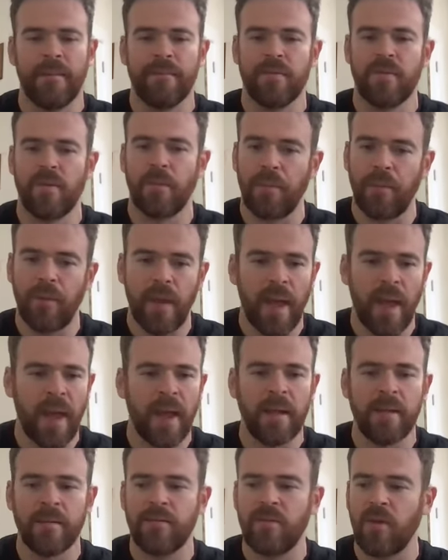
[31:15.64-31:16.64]
to play
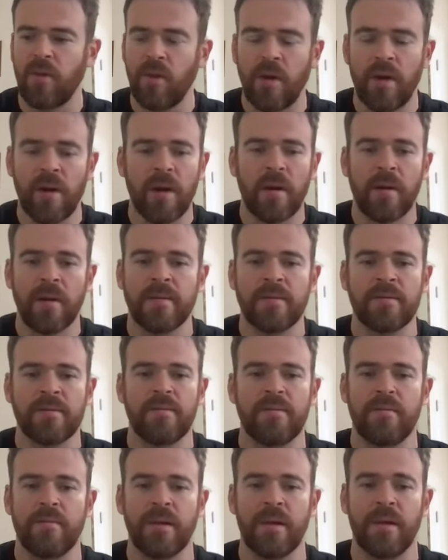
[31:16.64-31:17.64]
and to learn,
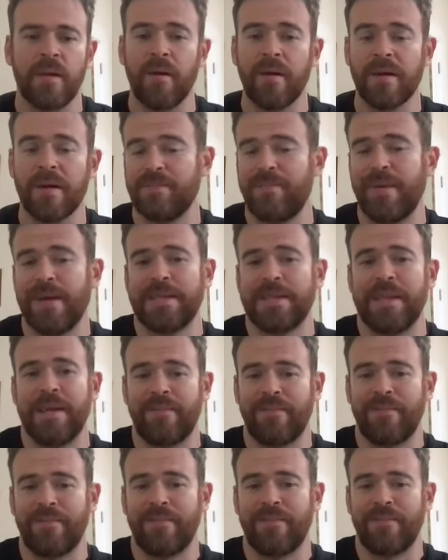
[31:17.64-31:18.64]
you know, especially
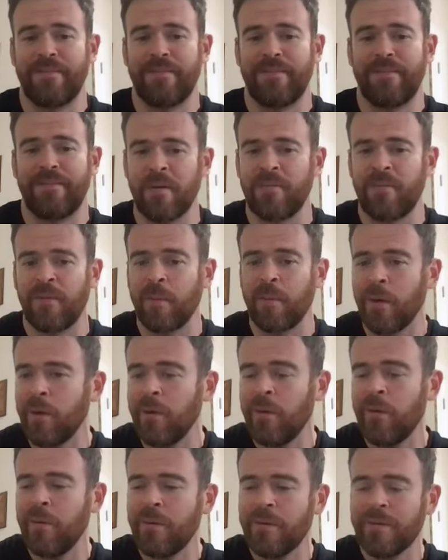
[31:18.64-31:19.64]
to learn from
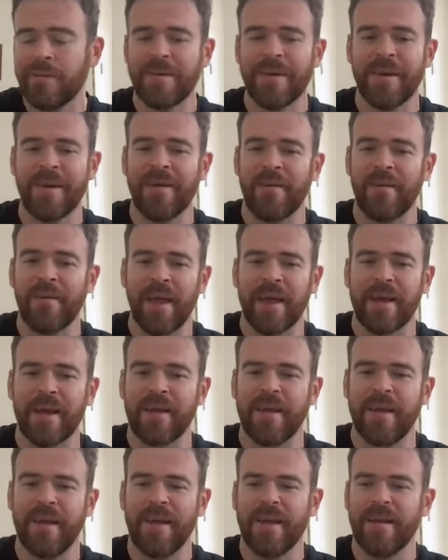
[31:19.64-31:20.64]
you, you know,
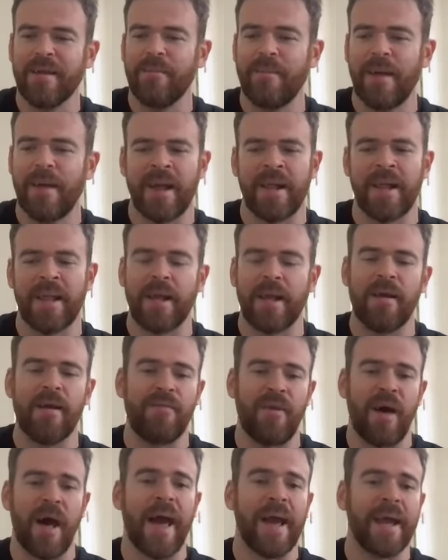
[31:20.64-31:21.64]
like, man, like
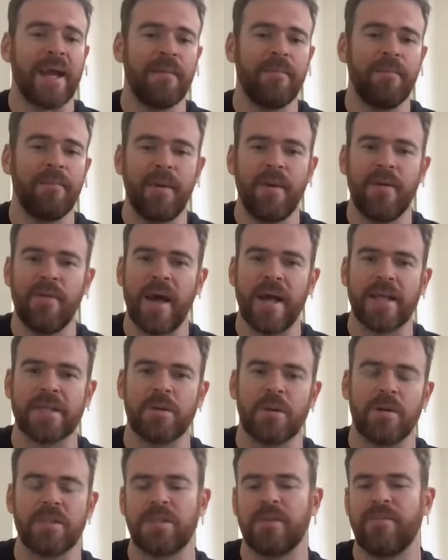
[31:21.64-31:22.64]
if I can be that
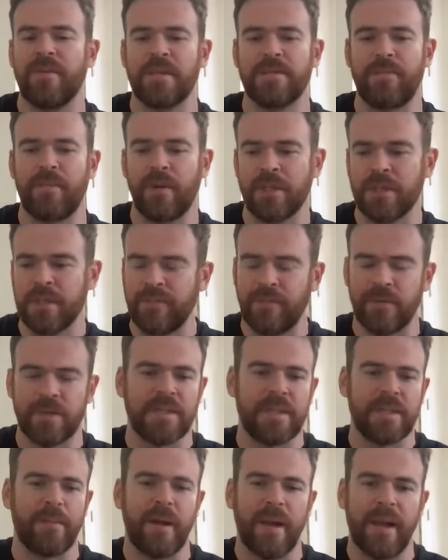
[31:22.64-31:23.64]
source of inspiration for
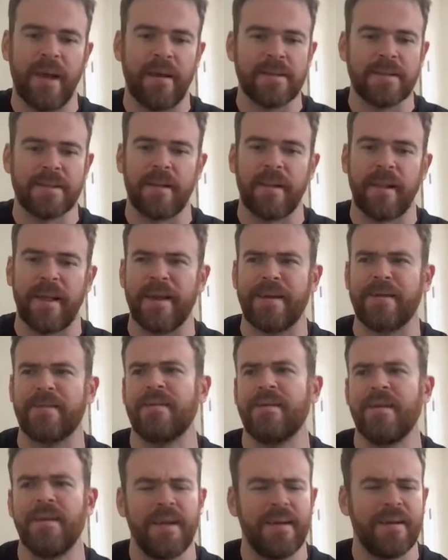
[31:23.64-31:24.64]
someone else, and like,
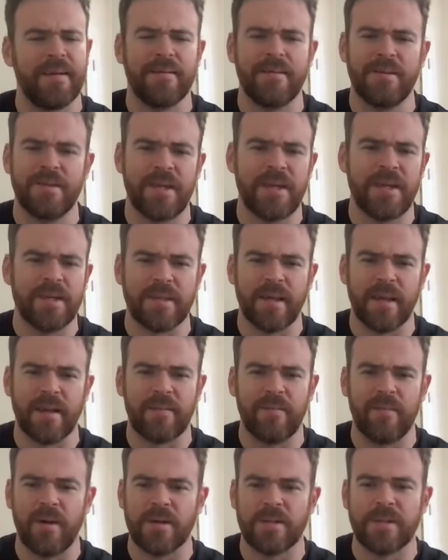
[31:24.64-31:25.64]
geez,
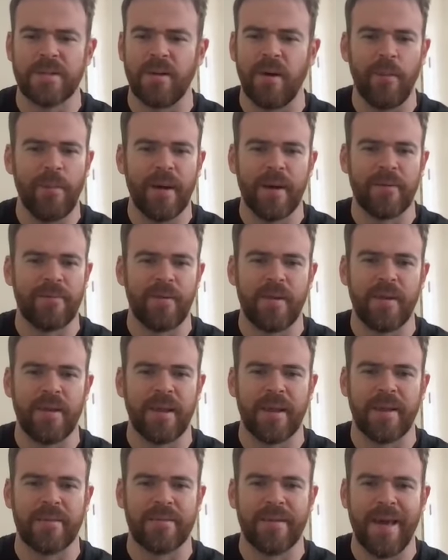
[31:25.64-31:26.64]
like there's no better
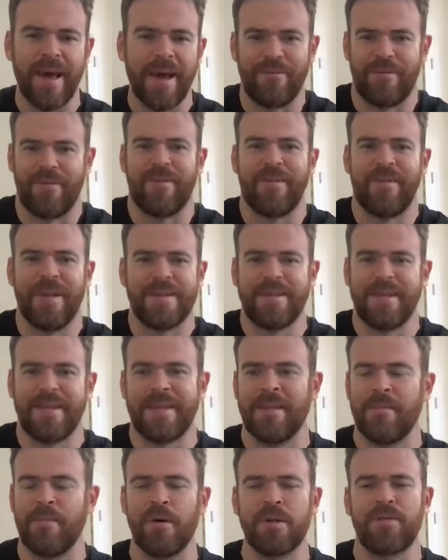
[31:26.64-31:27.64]
feeling ever. It's
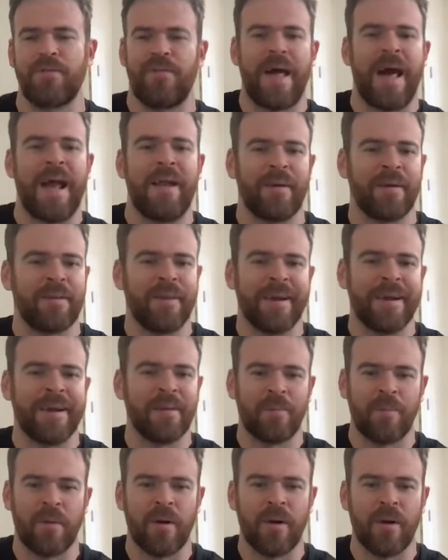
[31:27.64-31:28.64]
like the most flattering thing in
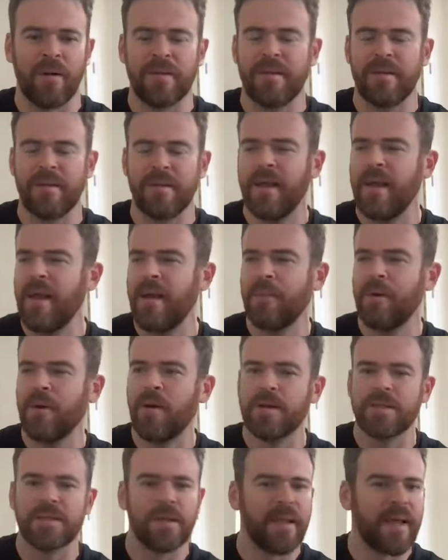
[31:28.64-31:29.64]
the world. But
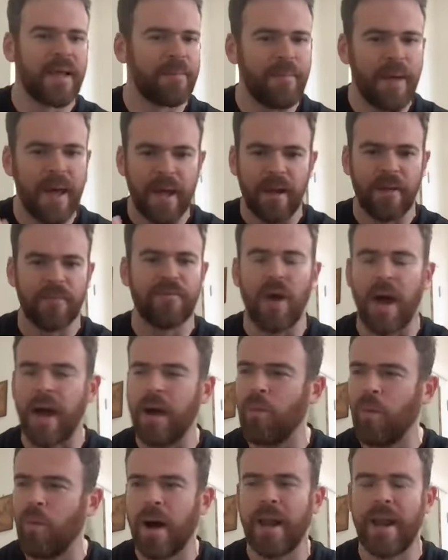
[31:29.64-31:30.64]
also like, man, I
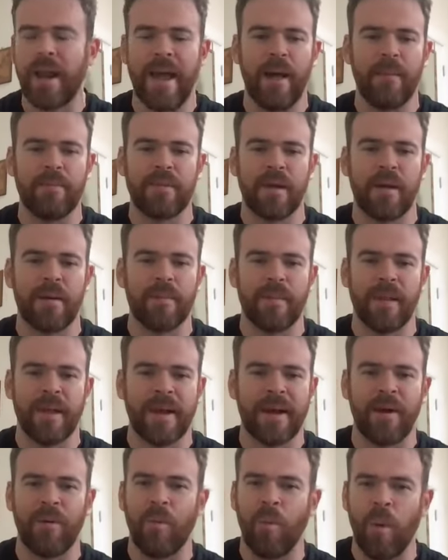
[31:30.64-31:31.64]
want to help them.
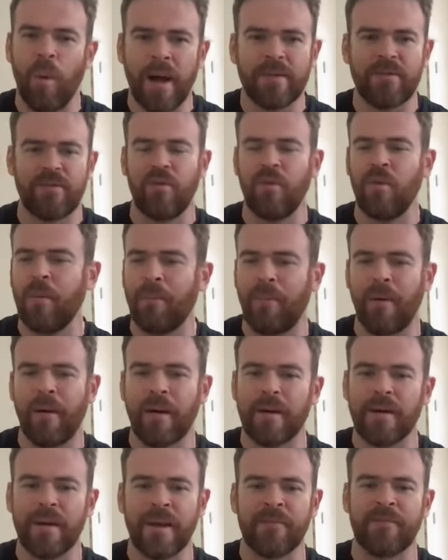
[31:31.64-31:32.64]
Like I want to
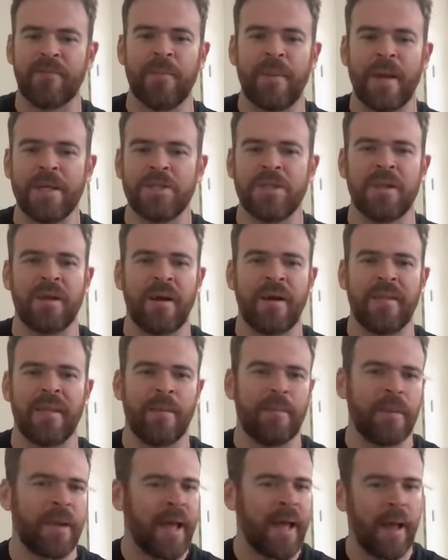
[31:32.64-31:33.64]
impart information on
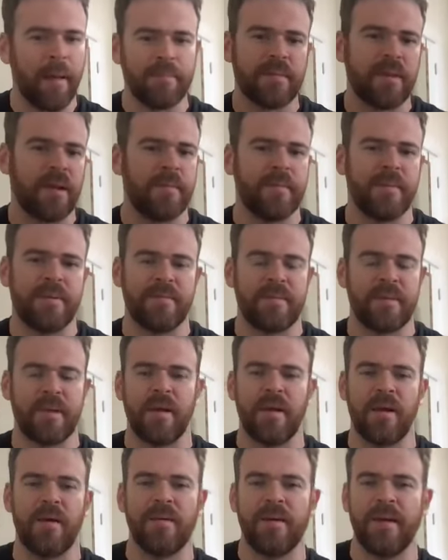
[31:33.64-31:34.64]
them and help them, you
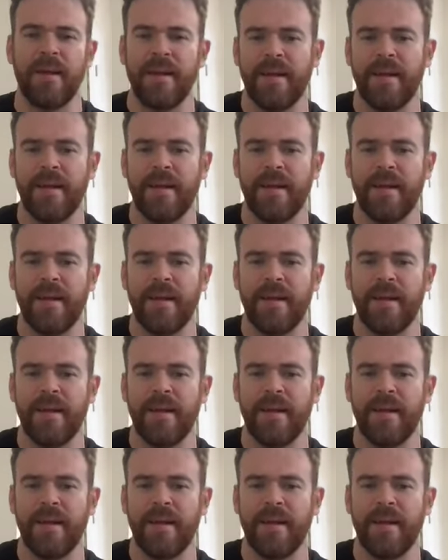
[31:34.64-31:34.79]
know.